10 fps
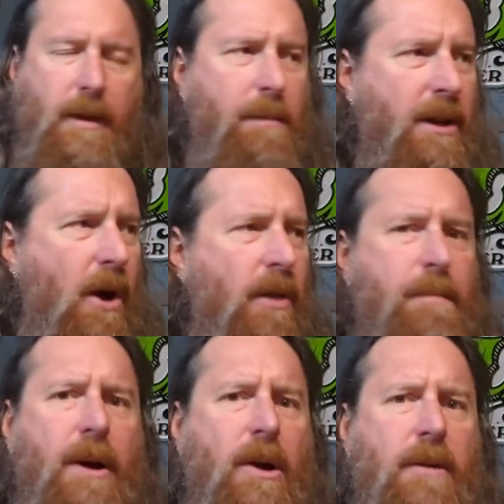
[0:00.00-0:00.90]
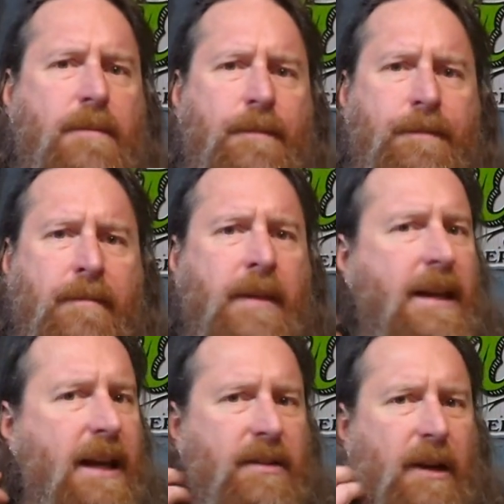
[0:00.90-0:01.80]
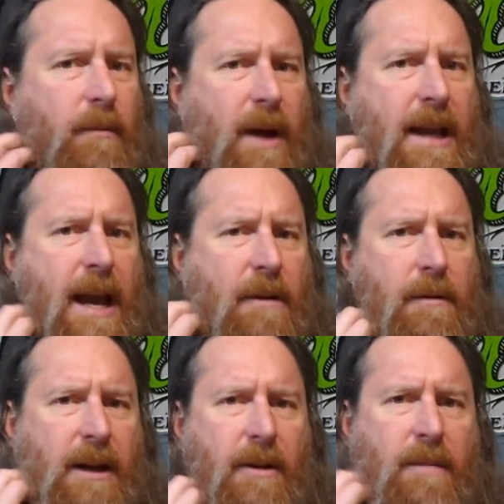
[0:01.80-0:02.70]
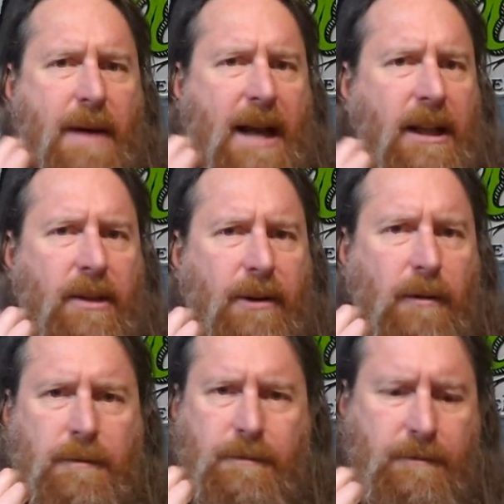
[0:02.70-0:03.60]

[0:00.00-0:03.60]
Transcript: But all the burn is like right here in the back of the throat.